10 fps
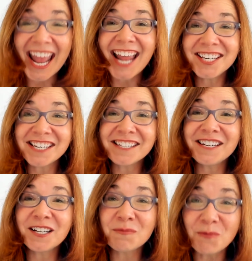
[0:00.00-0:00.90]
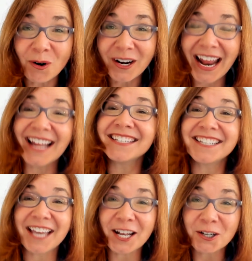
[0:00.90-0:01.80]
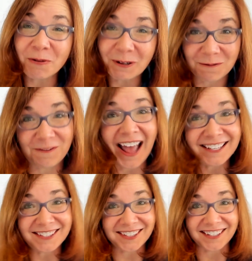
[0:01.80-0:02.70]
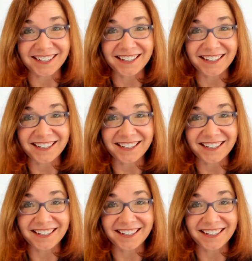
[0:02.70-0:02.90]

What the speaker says: It just needs more hands to get it going faster.